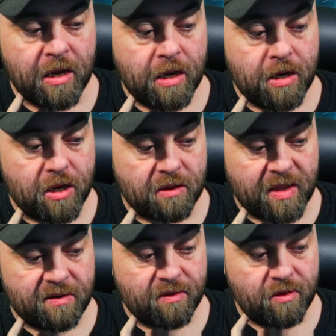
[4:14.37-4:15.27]
You can
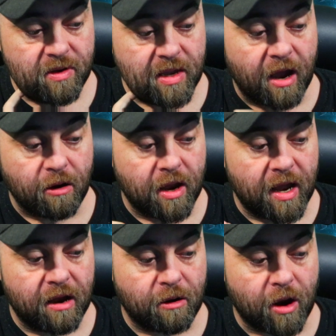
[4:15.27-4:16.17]
then do
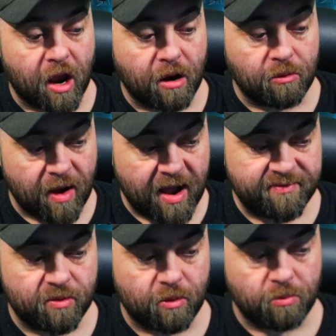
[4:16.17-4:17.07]
a Raft
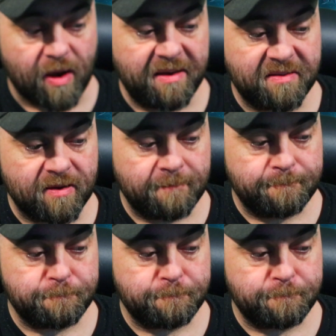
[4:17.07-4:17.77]
to a Razor.